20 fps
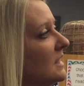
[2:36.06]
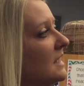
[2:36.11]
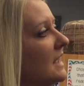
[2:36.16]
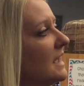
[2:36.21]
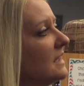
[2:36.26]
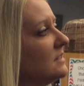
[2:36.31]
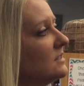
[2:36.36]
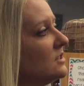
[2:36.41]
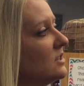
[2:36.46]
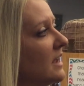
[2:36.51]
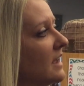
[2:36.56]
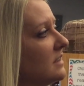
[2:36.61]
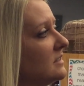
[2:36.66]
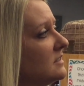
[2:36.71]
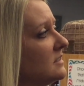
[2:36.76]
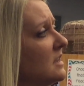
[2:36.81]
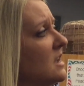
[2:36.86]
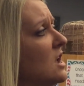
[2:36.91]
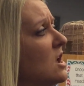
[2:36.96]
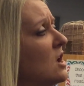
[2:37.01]
Yes, yes.
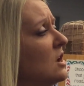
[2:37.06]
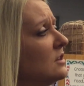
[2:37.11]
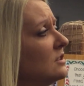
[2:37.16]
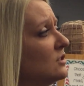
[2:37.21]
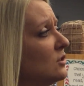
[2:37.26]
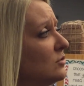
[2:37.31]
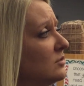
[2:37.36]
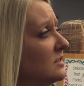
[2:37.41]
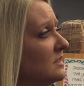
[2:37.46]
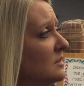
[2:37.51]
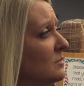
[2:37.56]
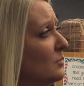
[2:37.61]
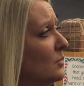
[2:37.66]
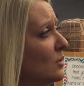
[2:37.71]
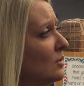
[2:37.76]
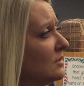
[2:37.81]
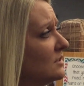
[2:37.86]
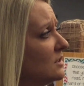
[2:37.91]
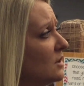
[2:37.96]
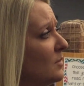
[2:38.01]
So
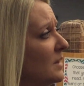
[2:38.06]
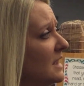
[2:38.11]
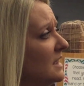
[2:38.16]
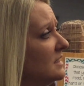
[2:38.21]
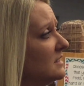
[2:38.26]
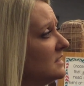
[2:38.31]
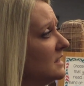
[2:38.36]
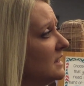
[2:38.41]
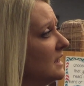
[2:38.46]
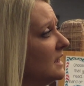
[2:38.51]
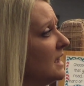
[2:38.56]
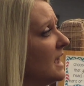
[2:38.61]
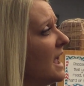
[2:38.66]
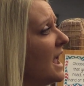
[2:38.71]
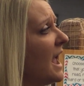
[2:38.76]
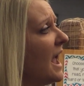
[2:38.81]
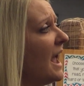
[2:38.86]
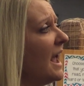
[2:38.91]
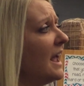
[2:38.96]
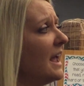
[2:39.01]
simple, so easy,
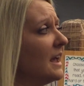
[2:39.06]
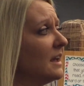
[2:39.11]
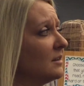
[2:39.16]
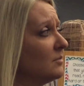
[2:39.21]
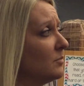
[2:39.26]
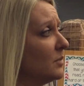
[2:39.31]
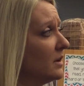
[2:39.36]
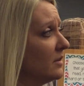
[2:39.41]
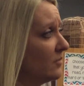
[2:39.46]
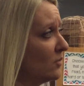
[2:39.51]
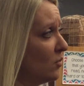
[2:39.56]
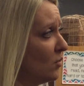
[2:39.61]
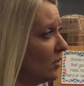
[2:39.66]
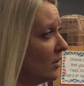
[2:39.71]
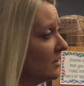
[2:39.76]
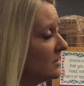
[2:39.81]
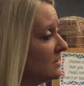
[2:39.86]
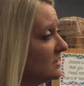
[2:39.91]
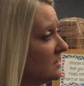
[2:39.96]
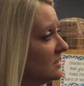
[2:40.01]
and, but of
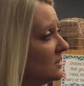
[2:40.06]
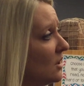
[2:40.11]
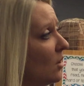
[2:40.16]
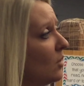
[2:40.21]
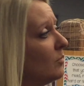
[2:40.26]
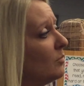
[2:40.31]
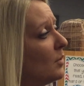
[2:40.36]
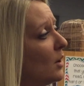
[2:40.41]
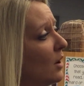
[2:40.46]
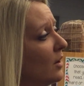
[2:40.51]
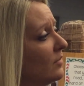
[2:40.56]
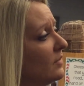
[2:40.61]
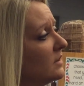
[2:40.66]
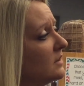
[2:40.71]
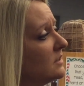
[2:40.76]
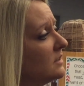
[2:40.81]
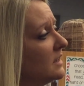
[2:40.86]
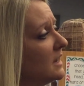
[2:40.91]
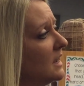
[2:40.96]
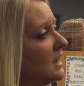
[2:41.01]
course, so
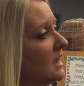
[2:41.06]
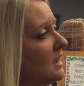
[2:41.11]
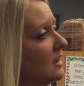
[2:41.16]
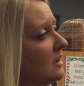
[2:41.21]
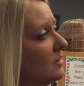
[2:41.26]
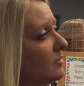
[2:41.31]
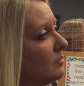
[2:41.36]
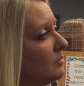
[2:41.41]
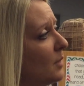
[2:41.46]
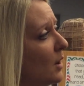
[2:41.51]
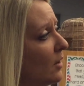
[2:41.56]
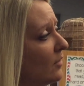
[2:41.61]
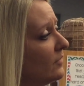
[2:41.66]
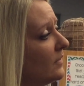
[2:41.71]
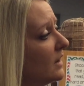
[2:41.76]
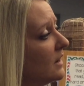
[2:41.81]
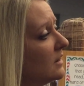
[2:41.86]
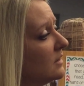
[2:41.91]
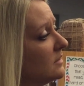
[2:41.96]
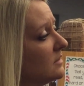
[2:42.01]
perfectly
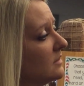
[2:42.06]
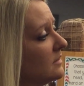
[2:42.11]
perfect.